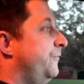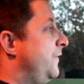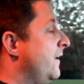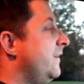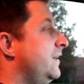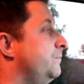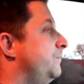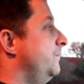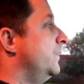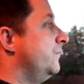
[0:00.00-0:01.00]
very
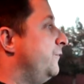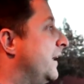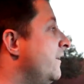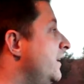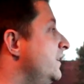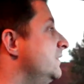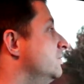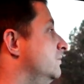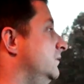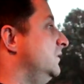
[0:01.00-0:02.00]

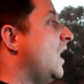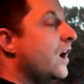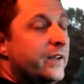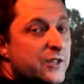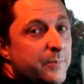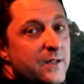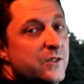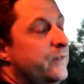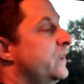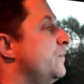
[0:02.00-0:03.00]

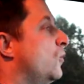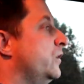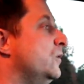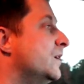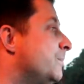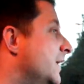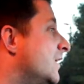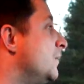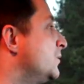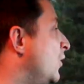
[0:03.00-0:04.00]
non-expensive anymore. You can
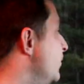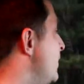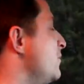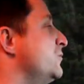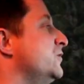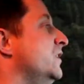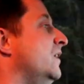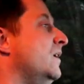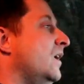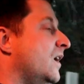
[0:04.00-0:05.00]
pick up turbos
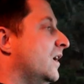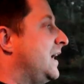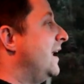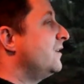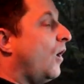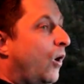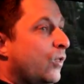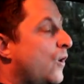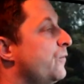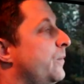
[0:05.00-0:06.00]
kind of
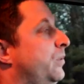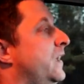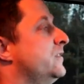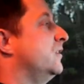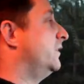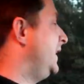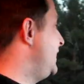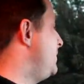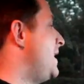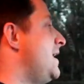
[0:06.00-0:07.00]
all over the place on
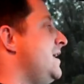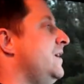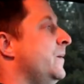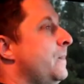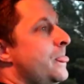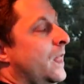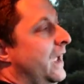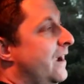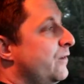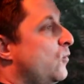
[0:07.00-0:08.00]
eBay,
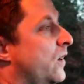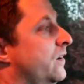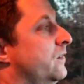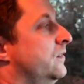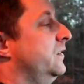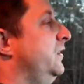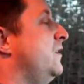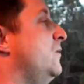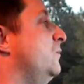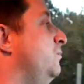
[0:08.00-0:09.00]
everywhere. You
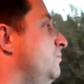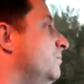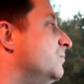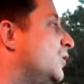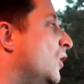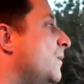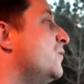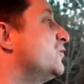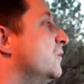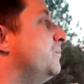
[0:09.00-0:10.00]
know,
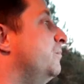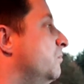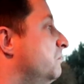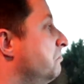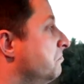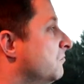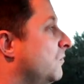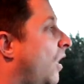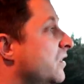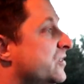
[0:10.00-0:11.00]
turbos are
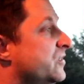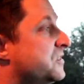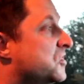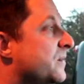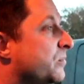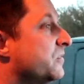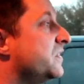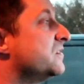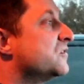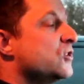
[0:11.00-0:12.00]
honestly cheaper
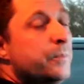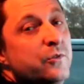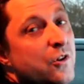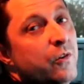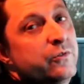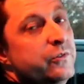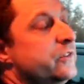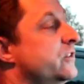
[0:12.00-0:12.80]
than superchargers.